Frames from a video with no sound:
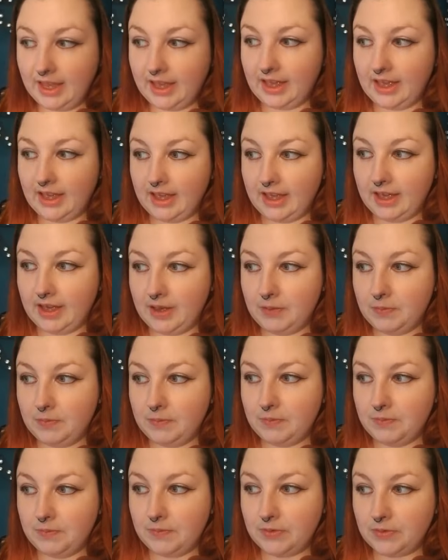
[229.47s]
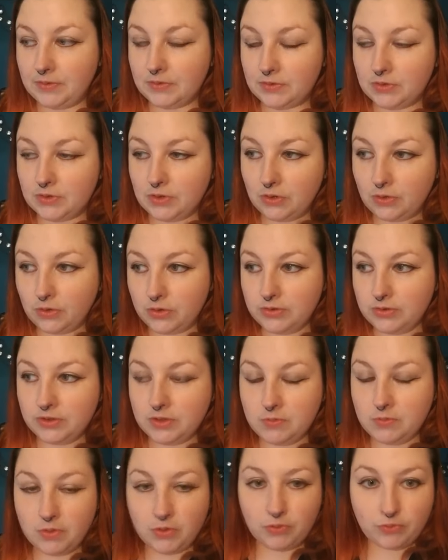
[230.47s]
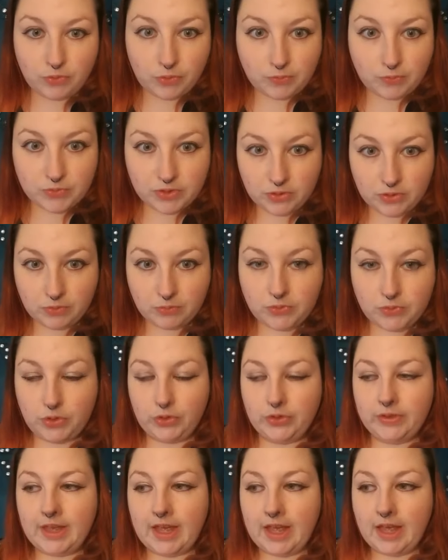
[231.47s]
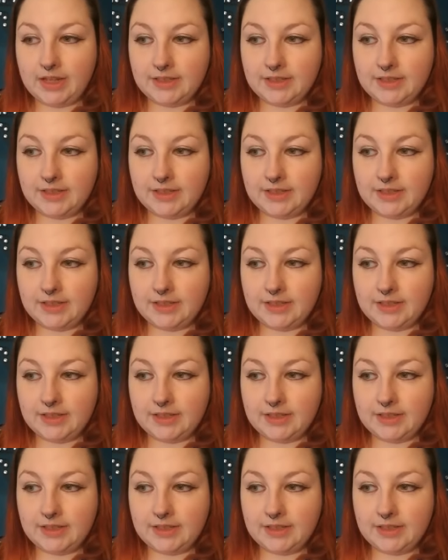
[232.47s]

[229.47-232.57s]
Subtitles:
So you're going to move room to room doing that,